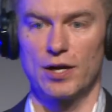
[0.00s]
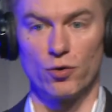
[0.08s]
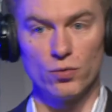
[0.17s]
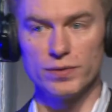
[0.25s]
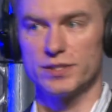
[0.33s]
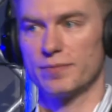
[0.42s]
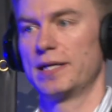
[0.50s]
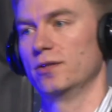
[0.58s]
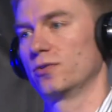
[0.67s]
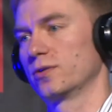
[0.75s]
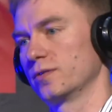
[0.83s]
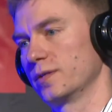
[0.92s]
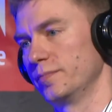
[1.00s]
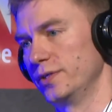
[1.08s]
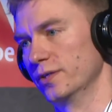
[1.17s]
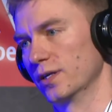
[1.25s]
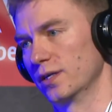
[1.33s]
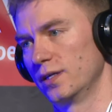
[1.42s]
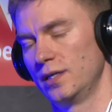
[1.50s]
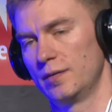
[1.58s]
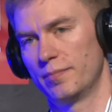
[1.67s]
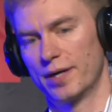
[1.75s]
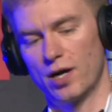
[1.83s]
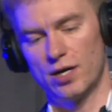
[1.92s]
not only to my local computer,
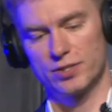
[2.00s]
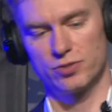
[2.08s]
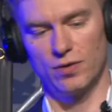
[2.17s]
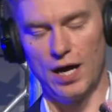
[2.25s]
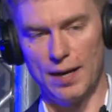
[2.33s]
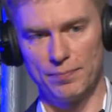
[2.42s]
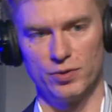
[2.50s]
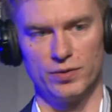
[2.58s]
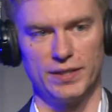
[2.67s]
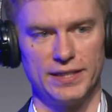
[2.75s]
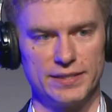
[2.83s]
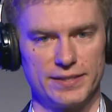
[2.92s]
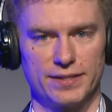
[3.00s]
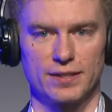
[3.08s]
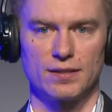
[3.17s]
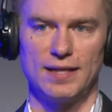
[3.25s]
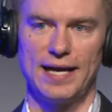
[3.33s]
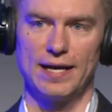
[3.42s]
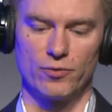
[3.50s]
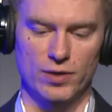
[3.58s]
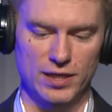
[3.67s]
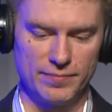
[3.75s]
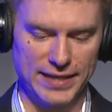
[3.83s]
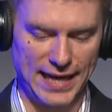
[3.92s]
but also uploaded into the cloud where
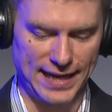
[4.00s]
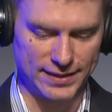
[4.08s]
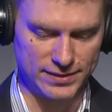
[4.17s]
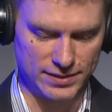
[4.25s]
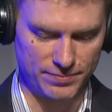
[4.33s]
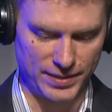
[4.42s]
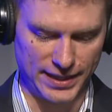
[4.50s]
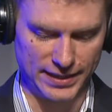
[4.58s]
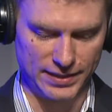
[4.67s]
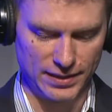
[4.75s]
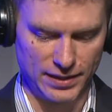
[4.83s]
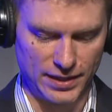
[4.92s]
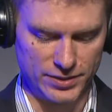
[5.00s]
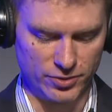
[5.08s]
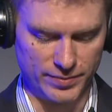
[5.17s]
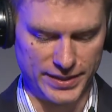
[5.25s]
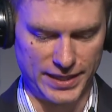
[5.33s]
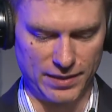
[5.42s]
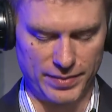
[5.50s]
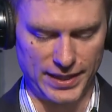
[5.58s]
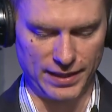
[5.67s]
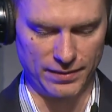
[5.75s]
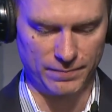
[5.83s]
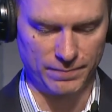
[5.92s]
it can be accessed by Adobe Campaign.